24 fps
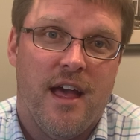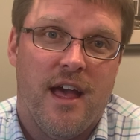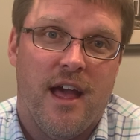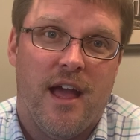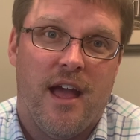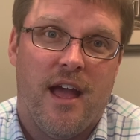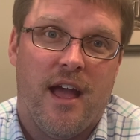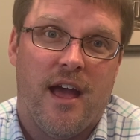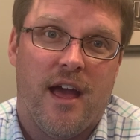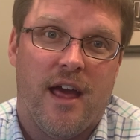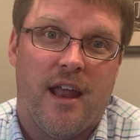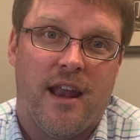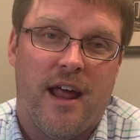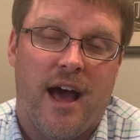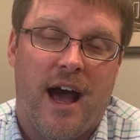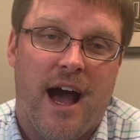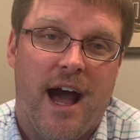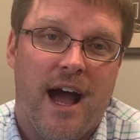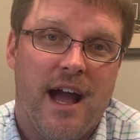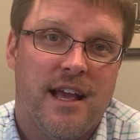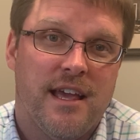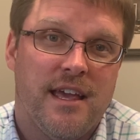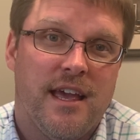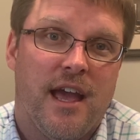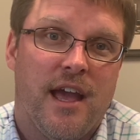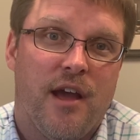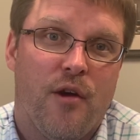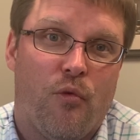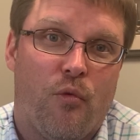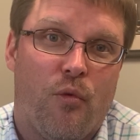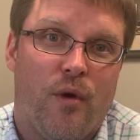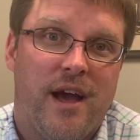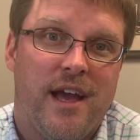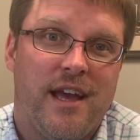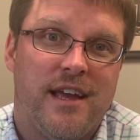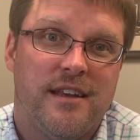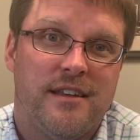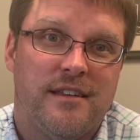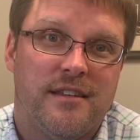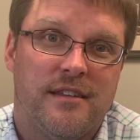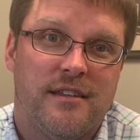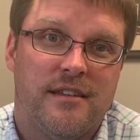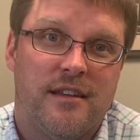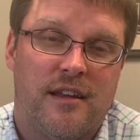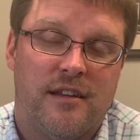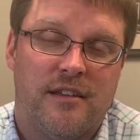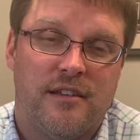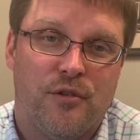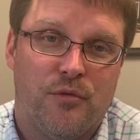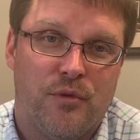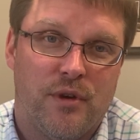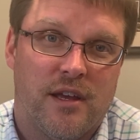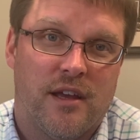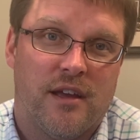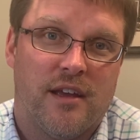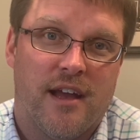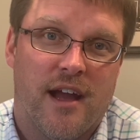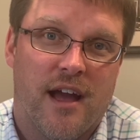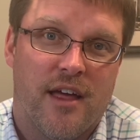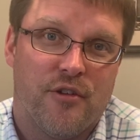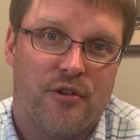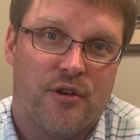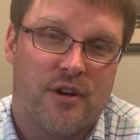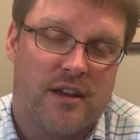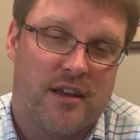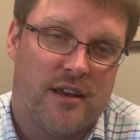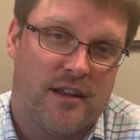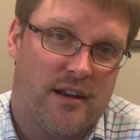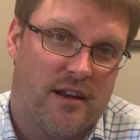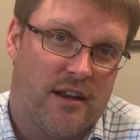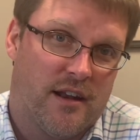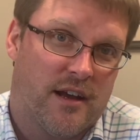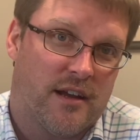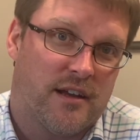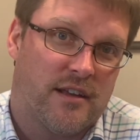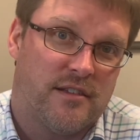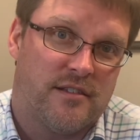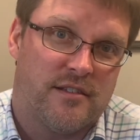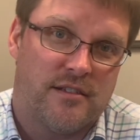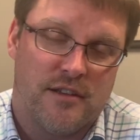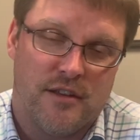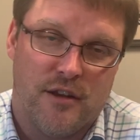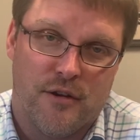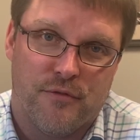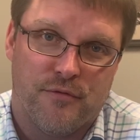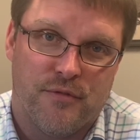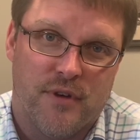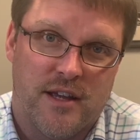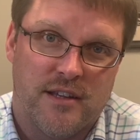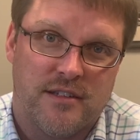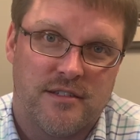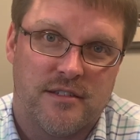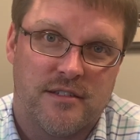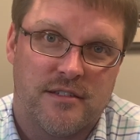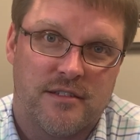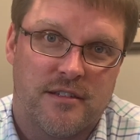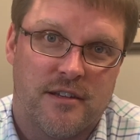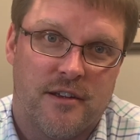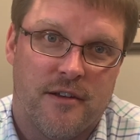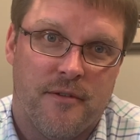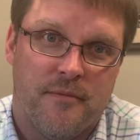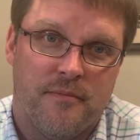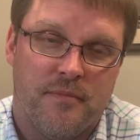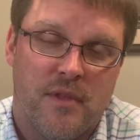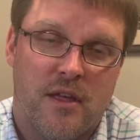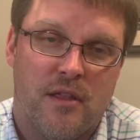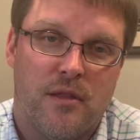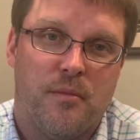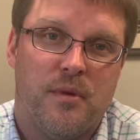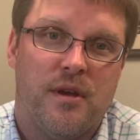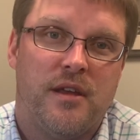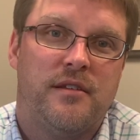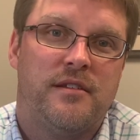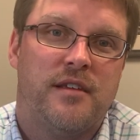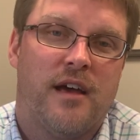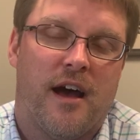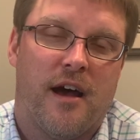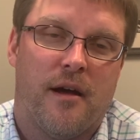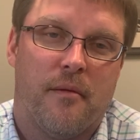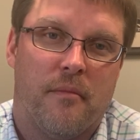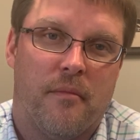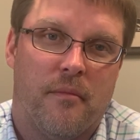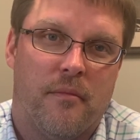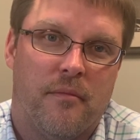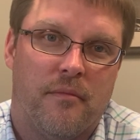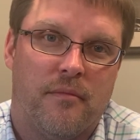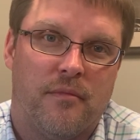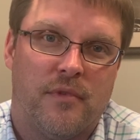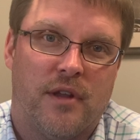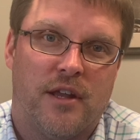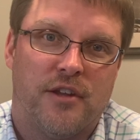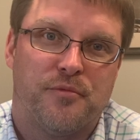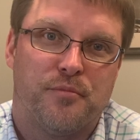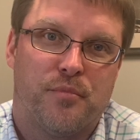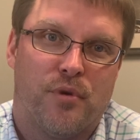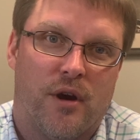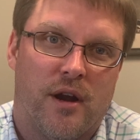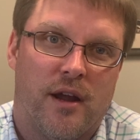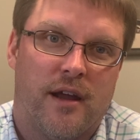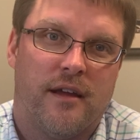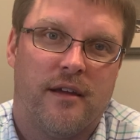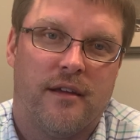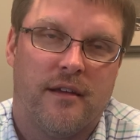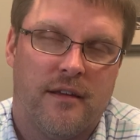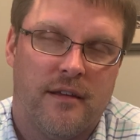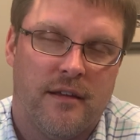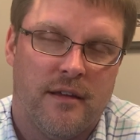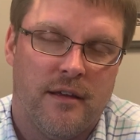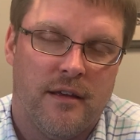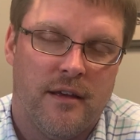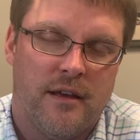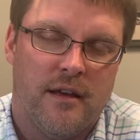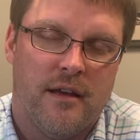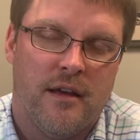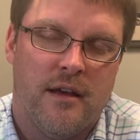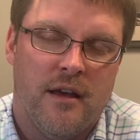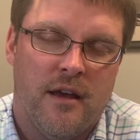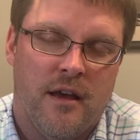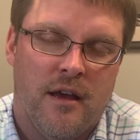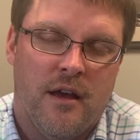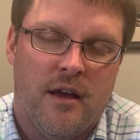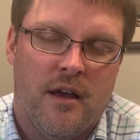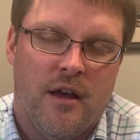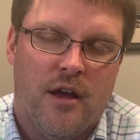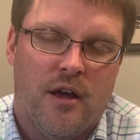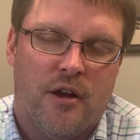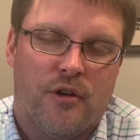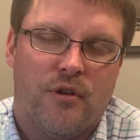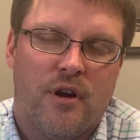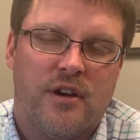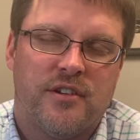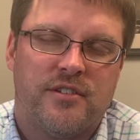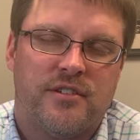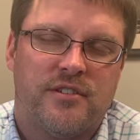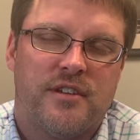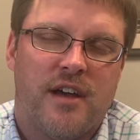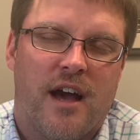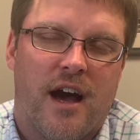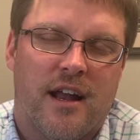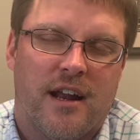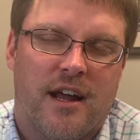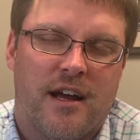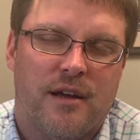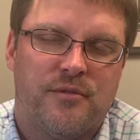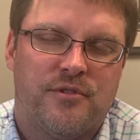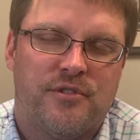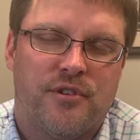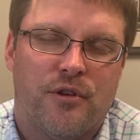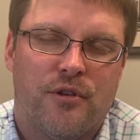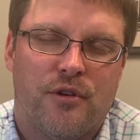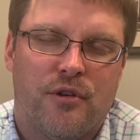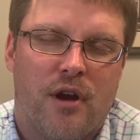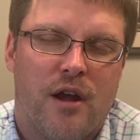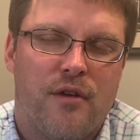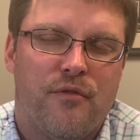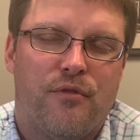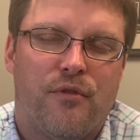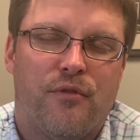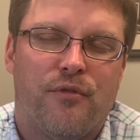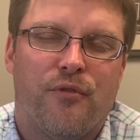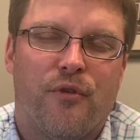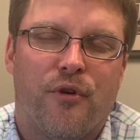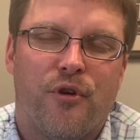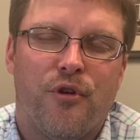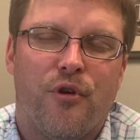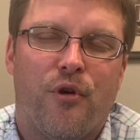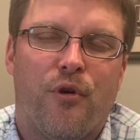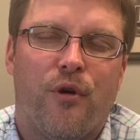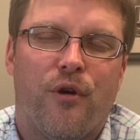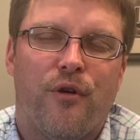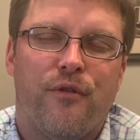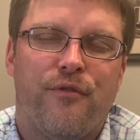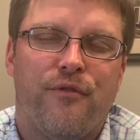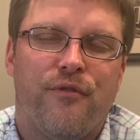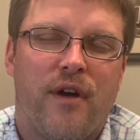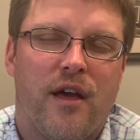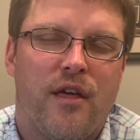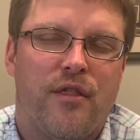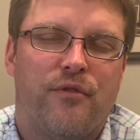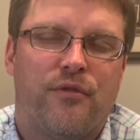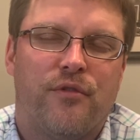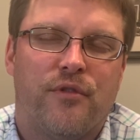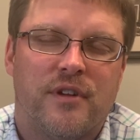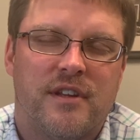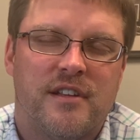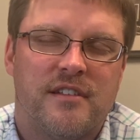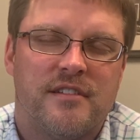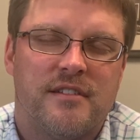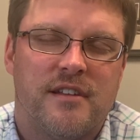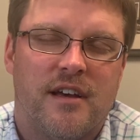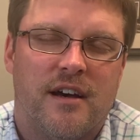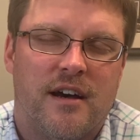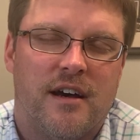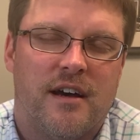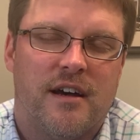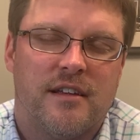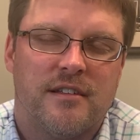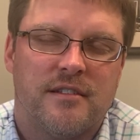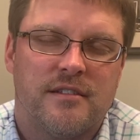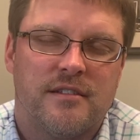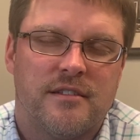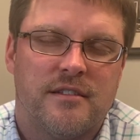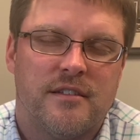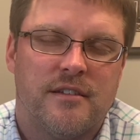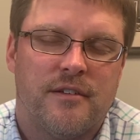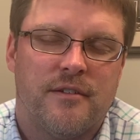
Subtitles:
and I can't wait until we can gather again and I can see your faces. In the meantime, let's pray. Gracious God, I am so grateful for your faithfulness to us,